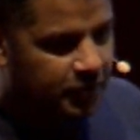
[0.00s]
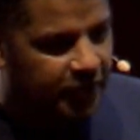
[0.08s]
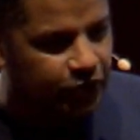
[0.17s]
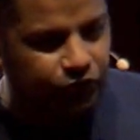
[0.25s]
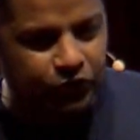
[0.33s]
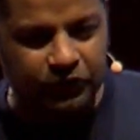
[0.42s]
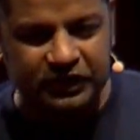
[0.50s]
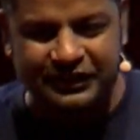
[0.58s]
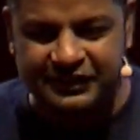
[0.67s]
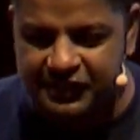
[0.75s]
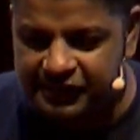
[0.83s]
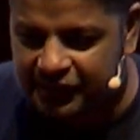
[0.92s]
It took
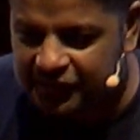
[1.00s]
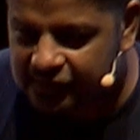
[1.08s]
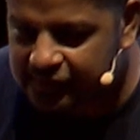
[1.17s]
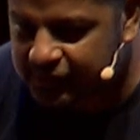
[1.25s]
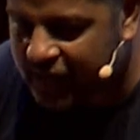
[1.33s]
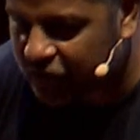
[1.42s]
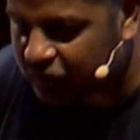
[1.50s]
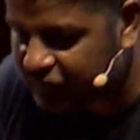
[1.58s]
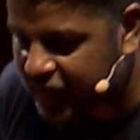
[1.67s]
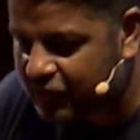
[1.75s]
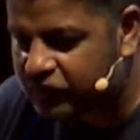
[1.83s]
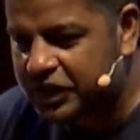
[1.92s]
distance out of
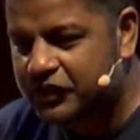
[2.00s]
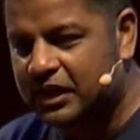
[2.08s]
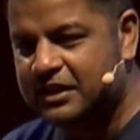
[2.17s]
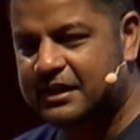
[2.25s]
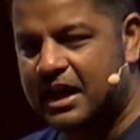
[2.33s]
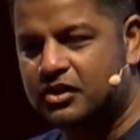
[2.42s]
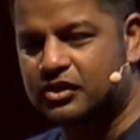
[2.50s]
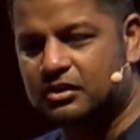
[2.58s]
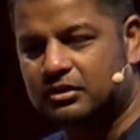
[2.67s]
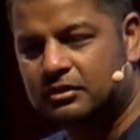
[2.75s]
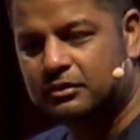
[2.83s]
every transaction.